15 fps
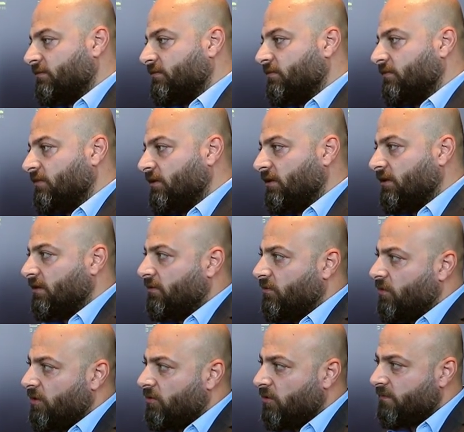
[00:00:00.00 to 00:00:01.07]
Uh,
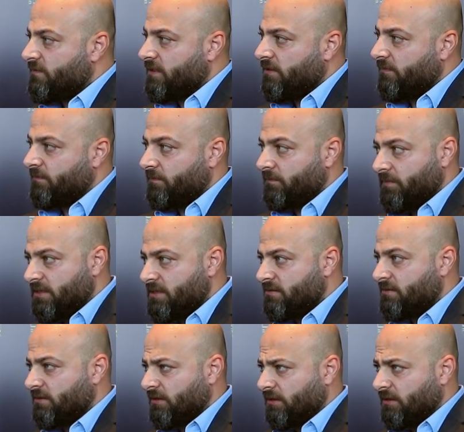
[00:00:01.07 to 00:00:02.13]
one of the big
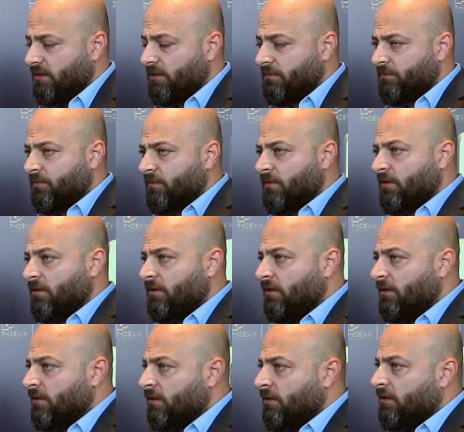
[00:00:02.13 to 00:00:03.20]
uh,
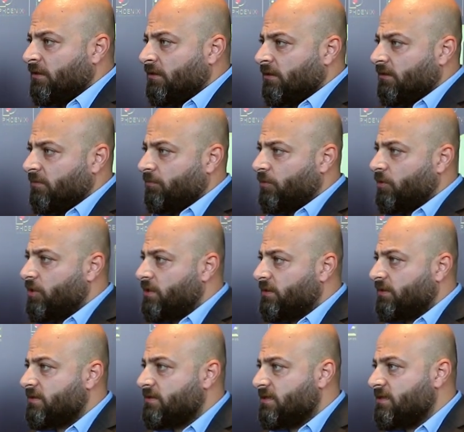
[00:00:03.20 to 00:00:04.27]

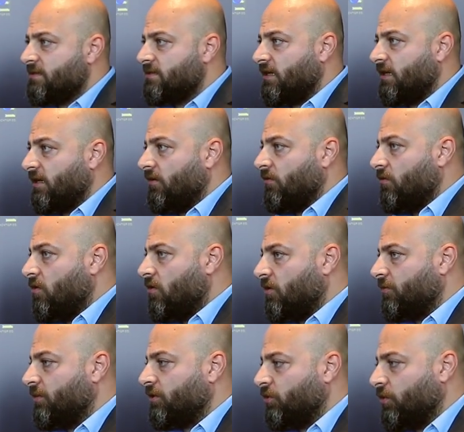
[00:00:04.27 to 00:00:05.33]
point is, is the
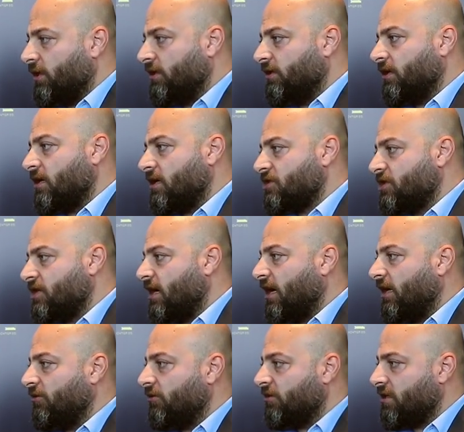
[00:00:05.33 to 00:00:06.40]
war between Russia
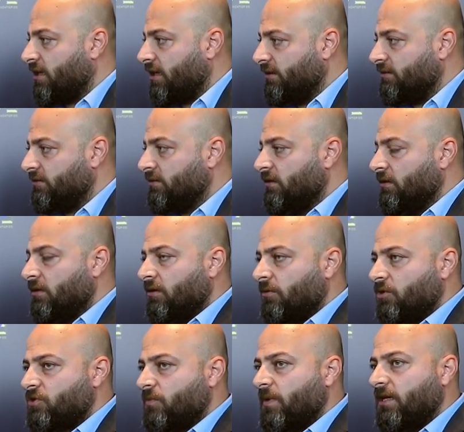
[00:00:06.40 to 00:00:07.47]
and Ukraine,
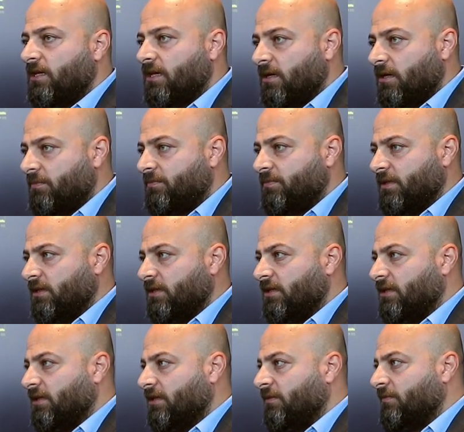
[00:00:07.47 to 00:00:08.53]
which make a
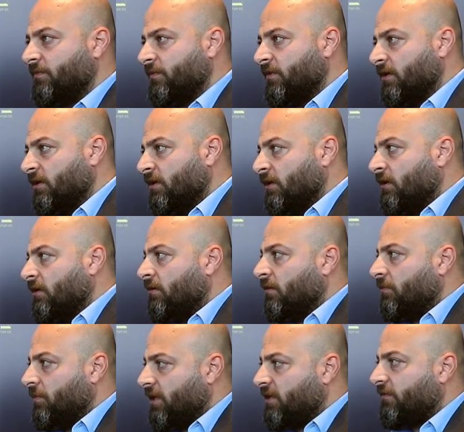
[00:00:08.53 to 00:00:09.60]

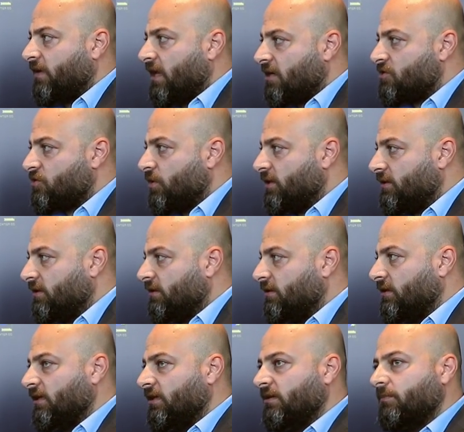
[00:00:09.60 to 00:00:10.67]
uh, big
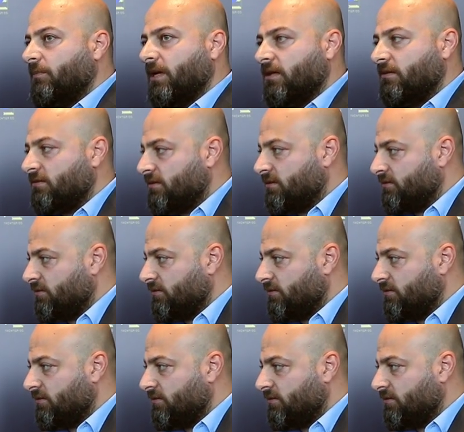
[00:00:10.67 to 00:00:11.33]
fluctuating in Brent